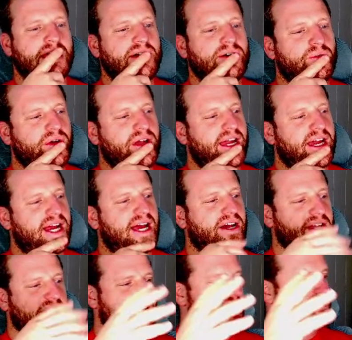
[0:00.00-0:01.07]
Where
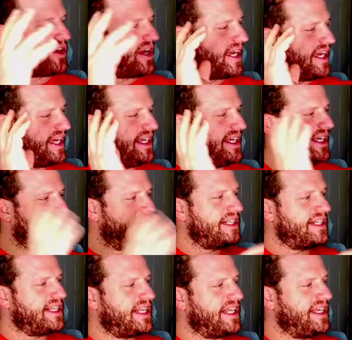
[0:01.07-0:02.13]
okay, so I get
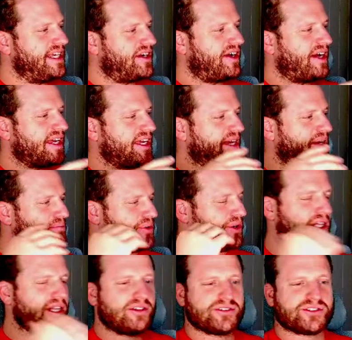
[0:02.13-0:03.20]
I'm pretty
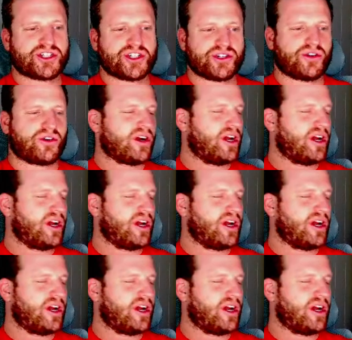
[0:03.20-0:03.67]
close to shore.